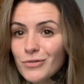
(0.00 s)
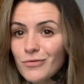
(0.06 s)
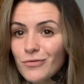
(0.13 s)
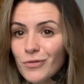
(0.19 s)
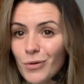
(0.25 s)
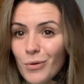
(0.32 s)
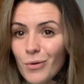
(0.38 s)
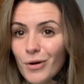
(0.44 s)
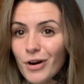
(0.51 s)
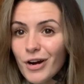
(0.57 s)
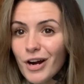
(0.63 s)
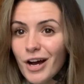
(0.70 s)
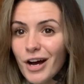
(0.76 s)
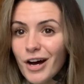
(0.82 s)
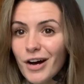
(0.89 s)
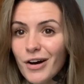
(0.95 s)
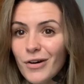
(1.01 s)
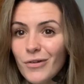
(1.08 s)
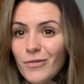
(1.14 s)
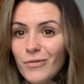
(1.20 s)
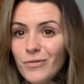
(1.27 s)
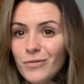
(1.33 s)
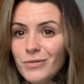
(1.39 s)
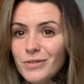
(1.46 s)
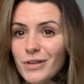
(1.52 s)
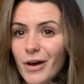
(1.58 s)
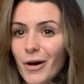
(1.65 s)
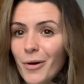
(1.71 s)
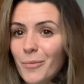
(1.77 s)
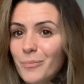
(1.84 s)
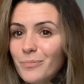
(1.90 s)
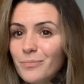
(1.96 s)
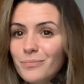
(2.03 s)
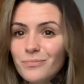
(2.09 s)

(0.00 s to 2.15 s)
floor of some